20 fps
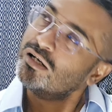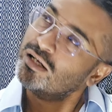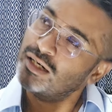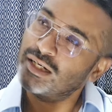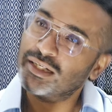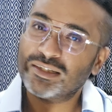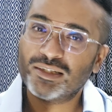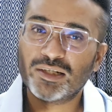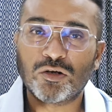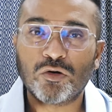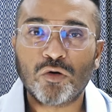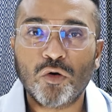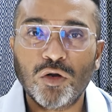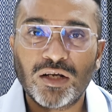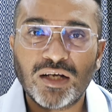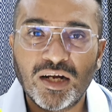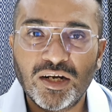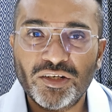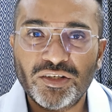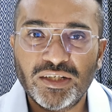Let's say
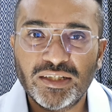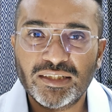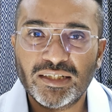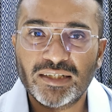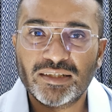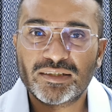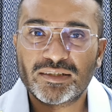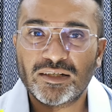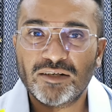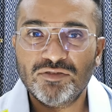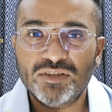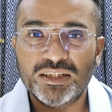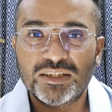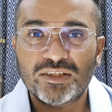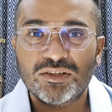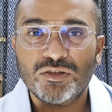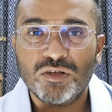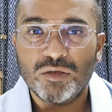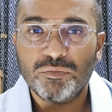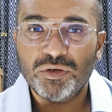cold countries and stuff. This
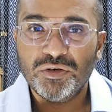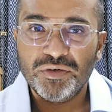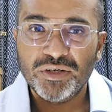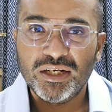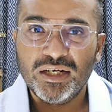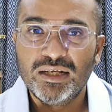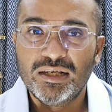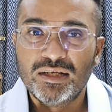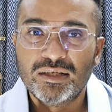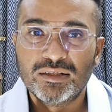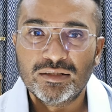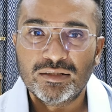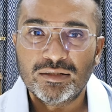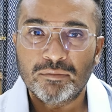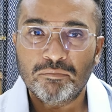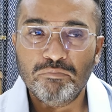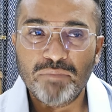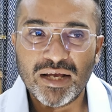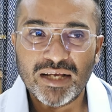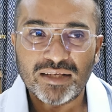is going to be really the
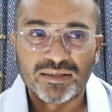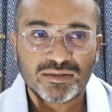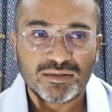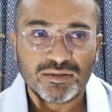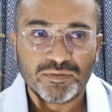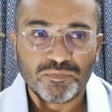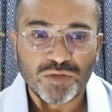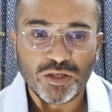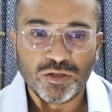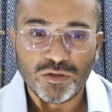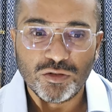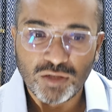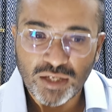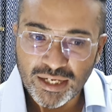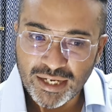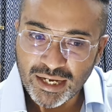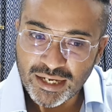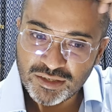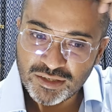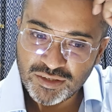best.
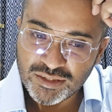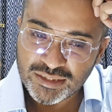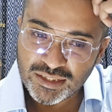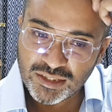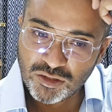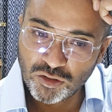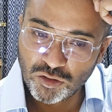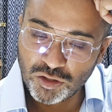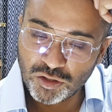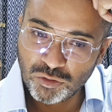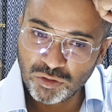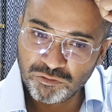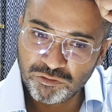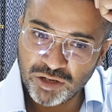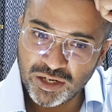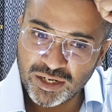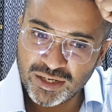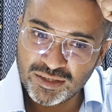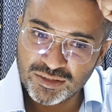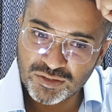Like I recently ordered one
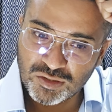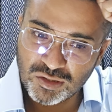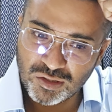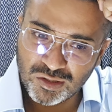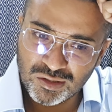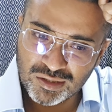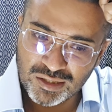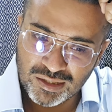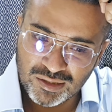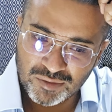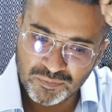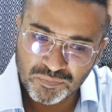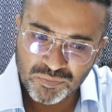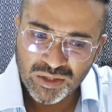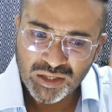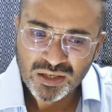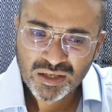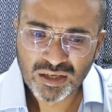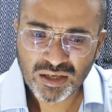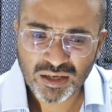fragrance called
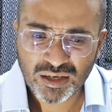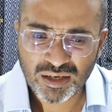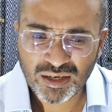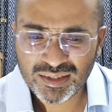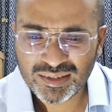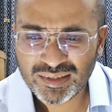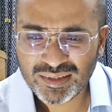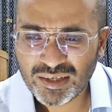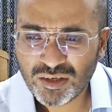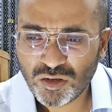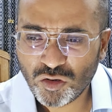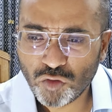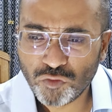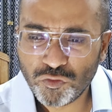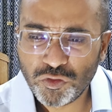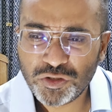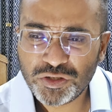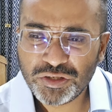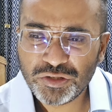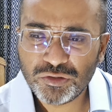I think
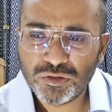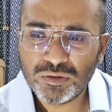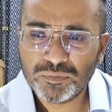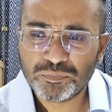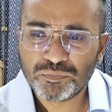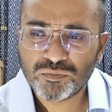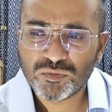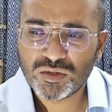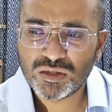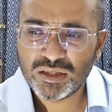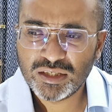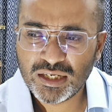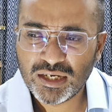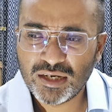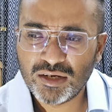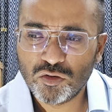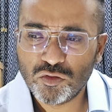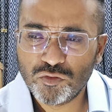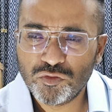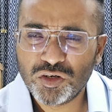Overture.
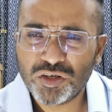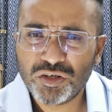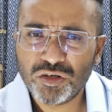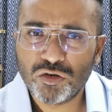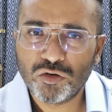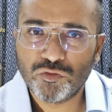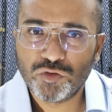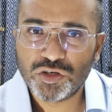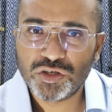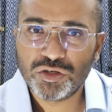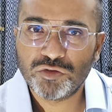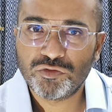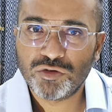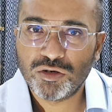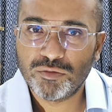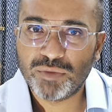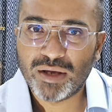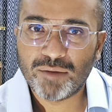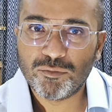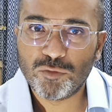Yeah, Overture
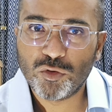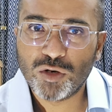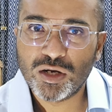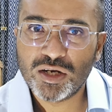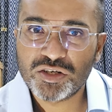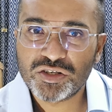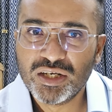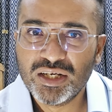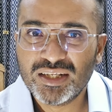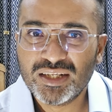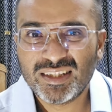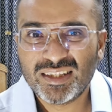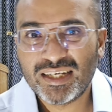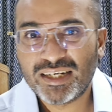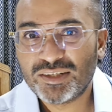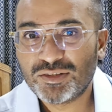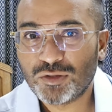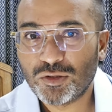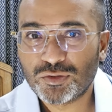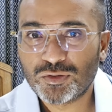from Amouage. That
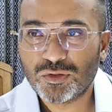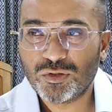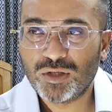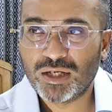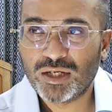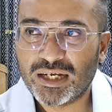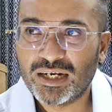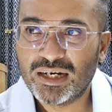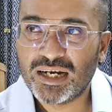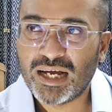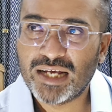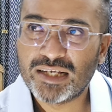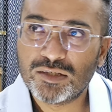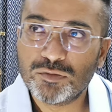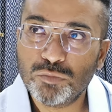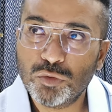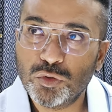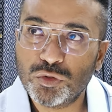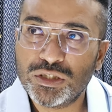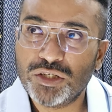is also nice
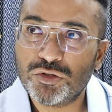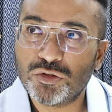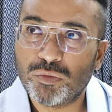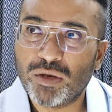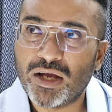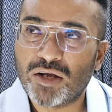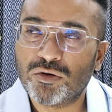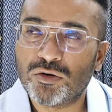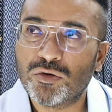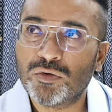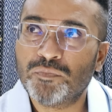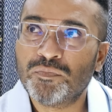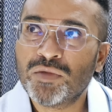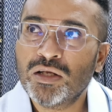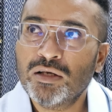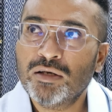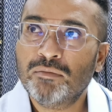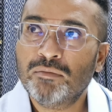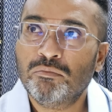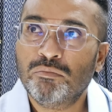boozy tobacco,
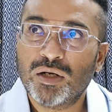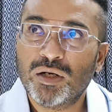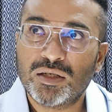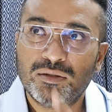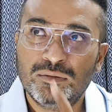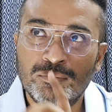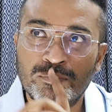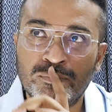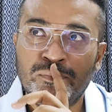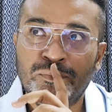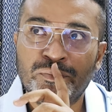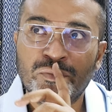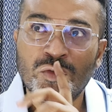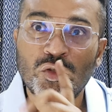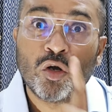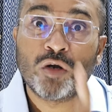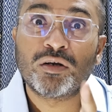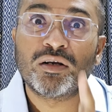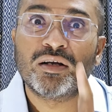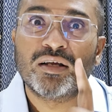but
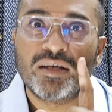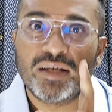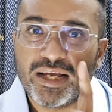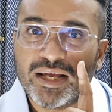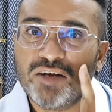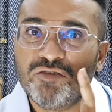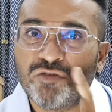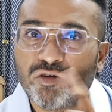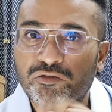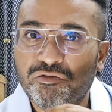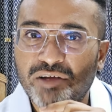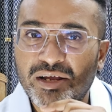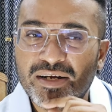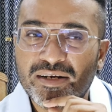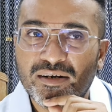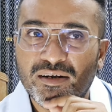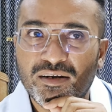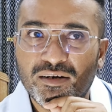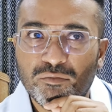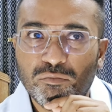not again for
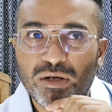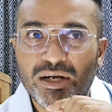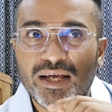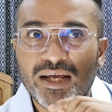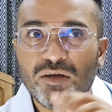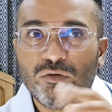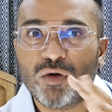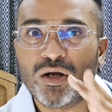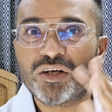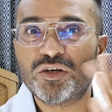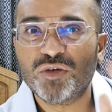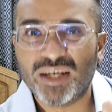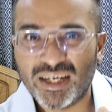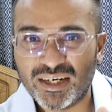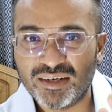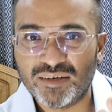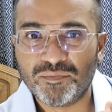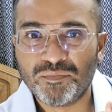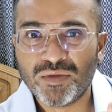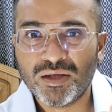faint-hearted. But I wanted to
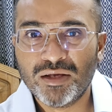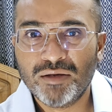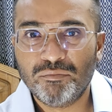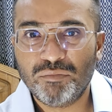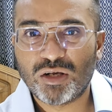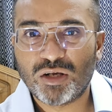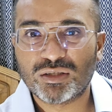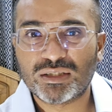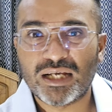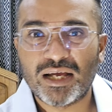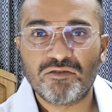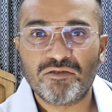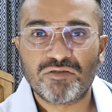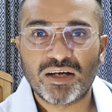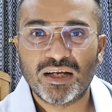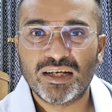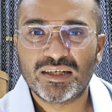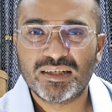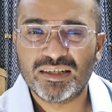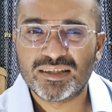get it because I have
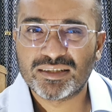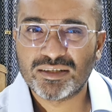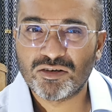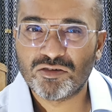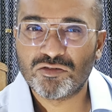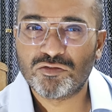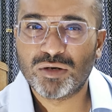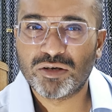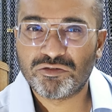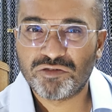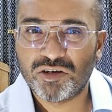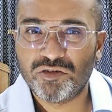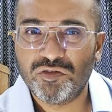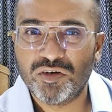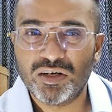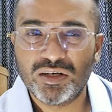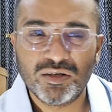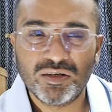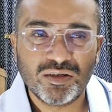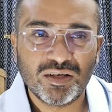collected some of my
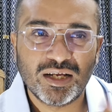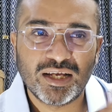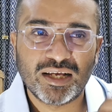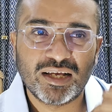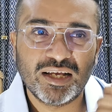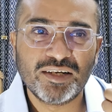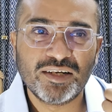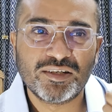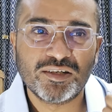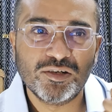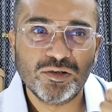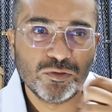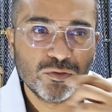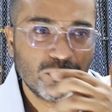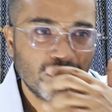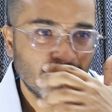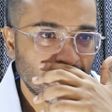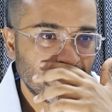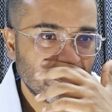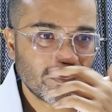favorite, like
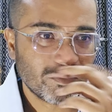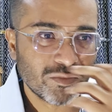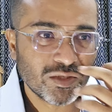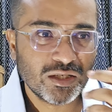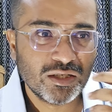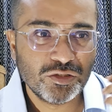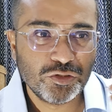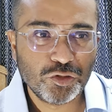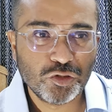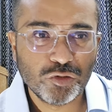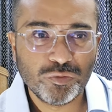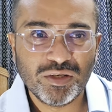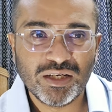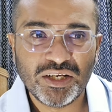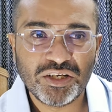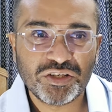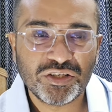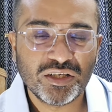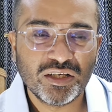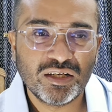Interlude,
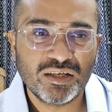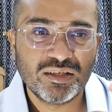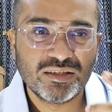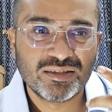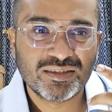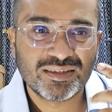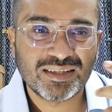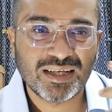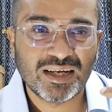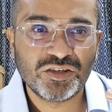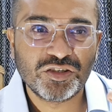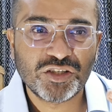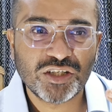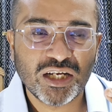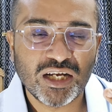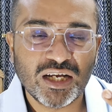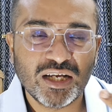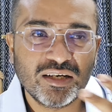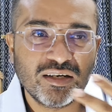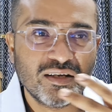Jubilation,
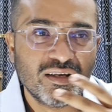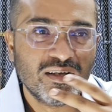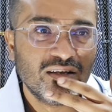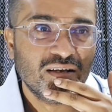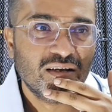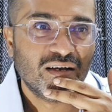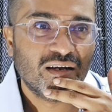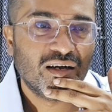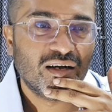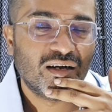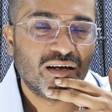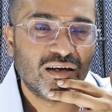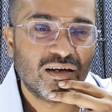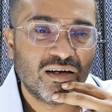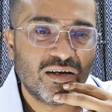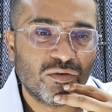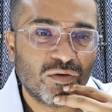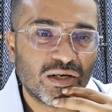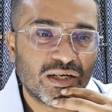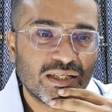Sunshine.
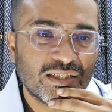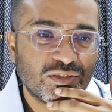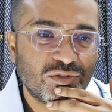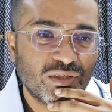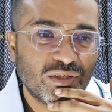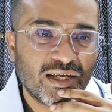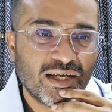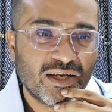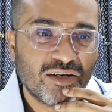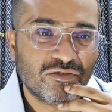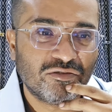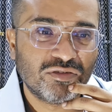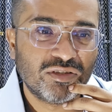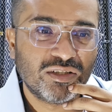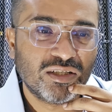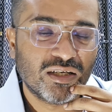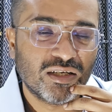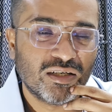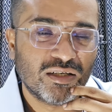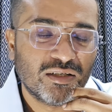What else do I have?
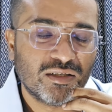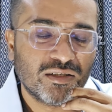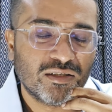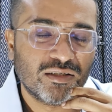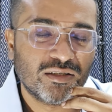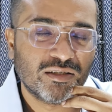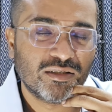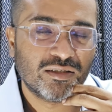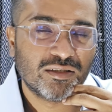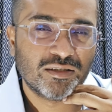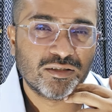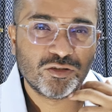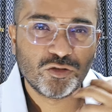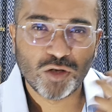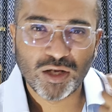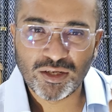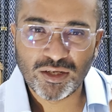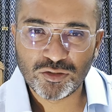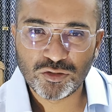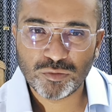The
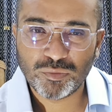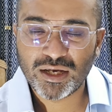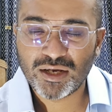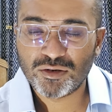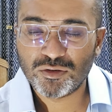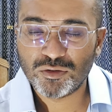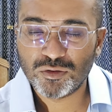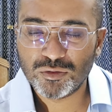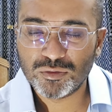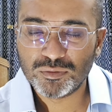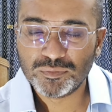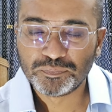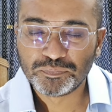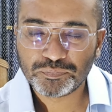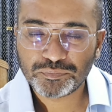Royal Tobacco,